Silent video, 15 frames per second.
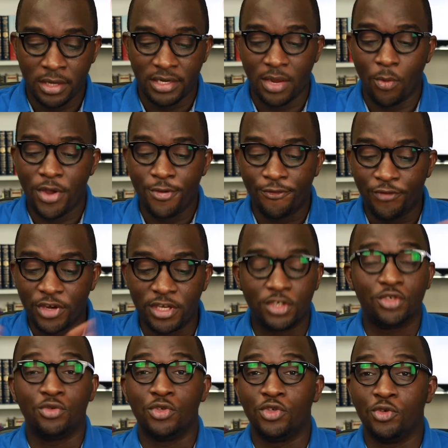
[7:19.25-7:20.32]
Then when you
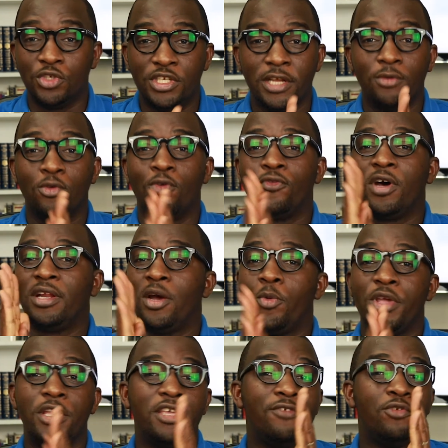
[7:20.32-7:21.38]
finish, you say, oh, Father,
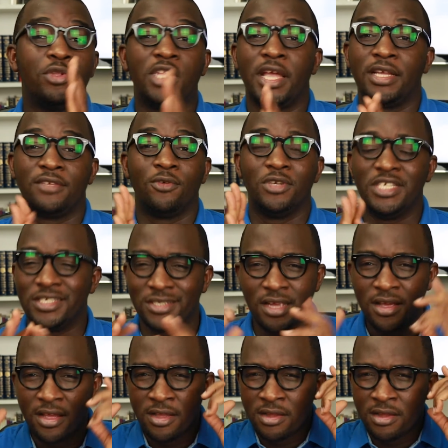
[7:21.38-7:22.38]
we give you thanks for this.